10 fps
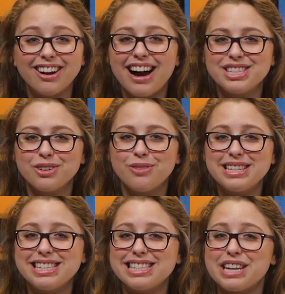
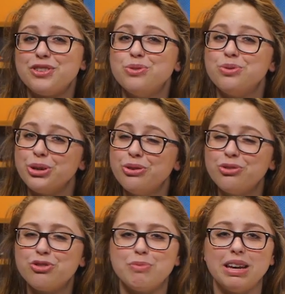consequences if you
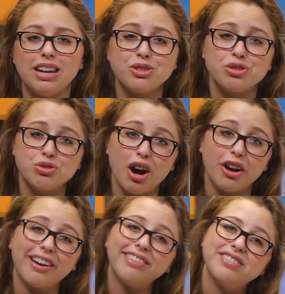goof mean a
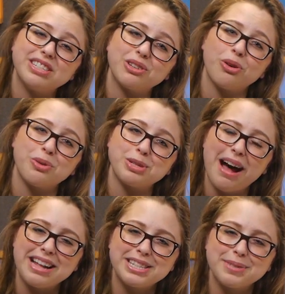stronger physical
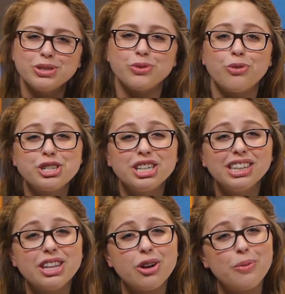response. So
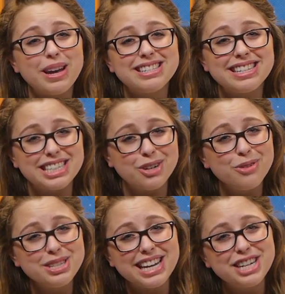fortunately, there are ways to deal
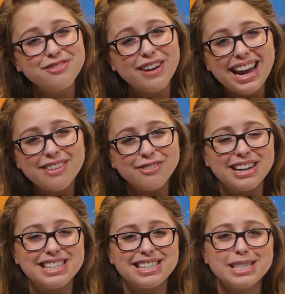with stage fright. For
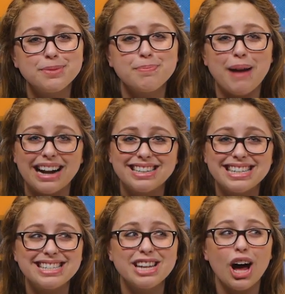instance,
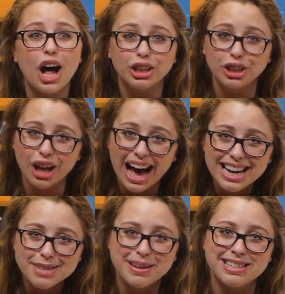practice a
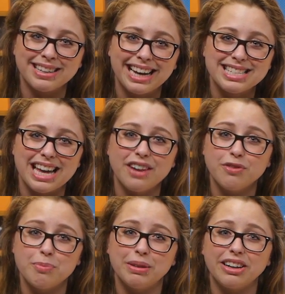lot because, like I said,
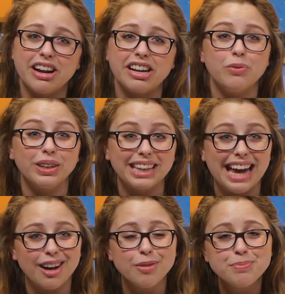familiarity really
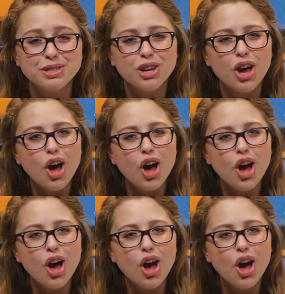helps.